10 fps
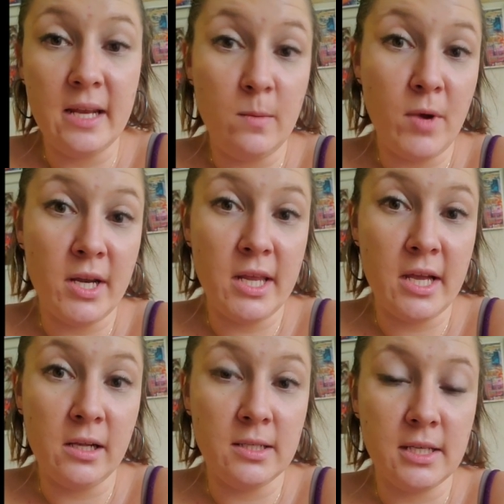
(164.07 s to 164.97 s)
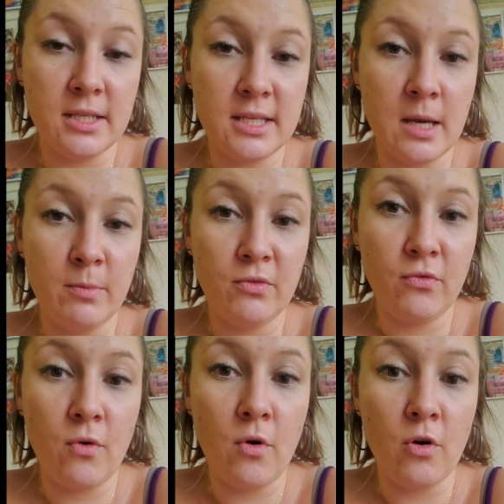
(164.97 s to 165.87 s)
anybody else except
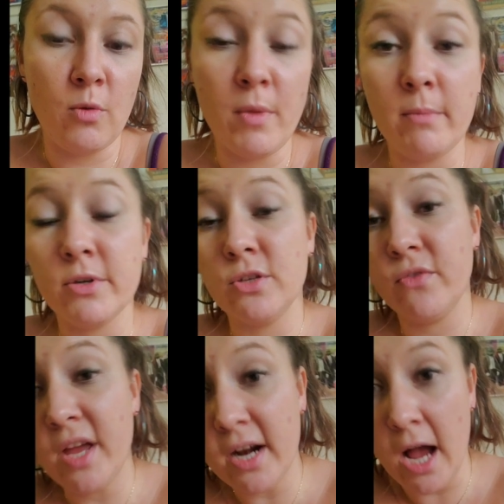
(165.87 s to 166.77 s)
for members of their